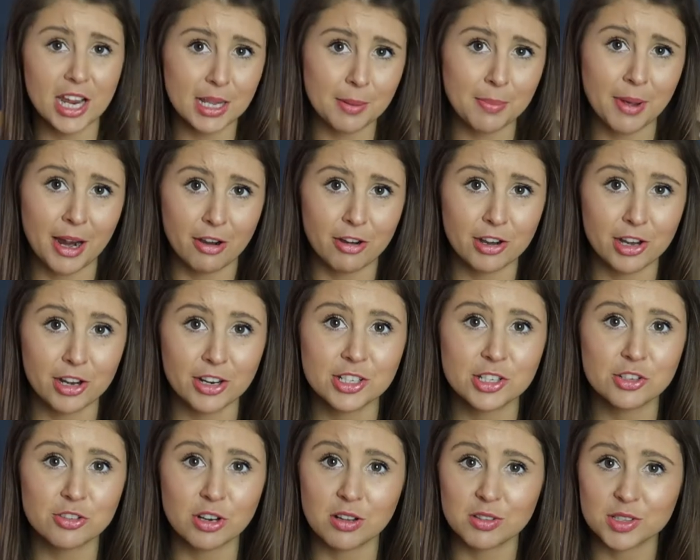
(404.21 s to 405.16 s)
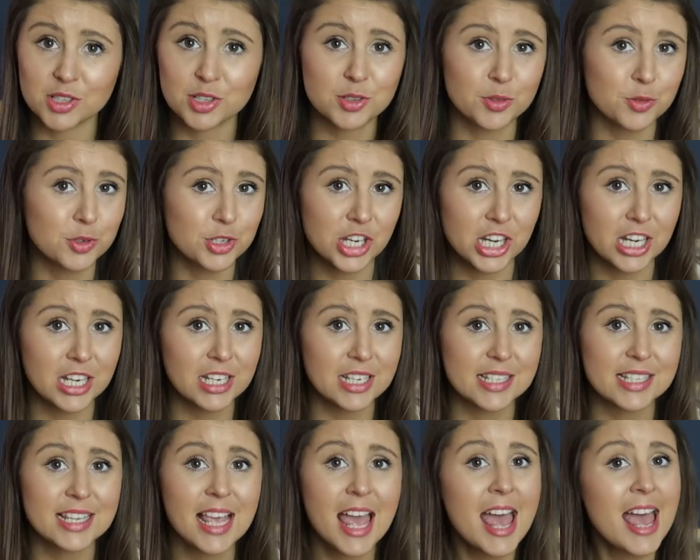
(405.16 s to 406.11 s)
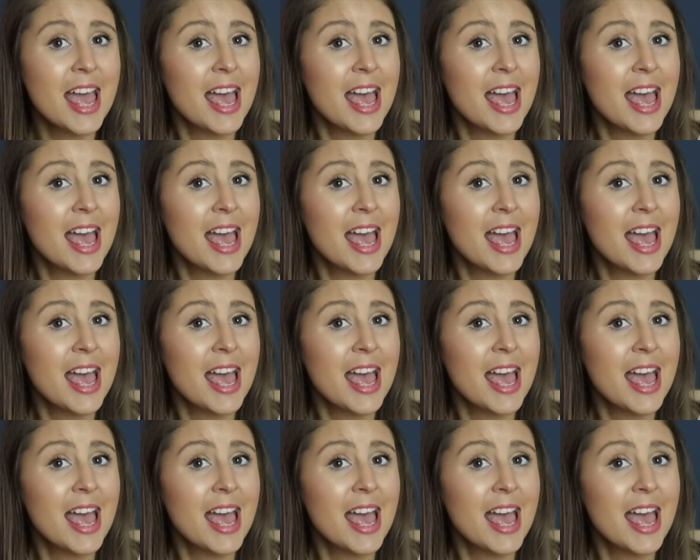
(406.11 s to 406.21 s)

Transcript: any pair of nice trousers or jeans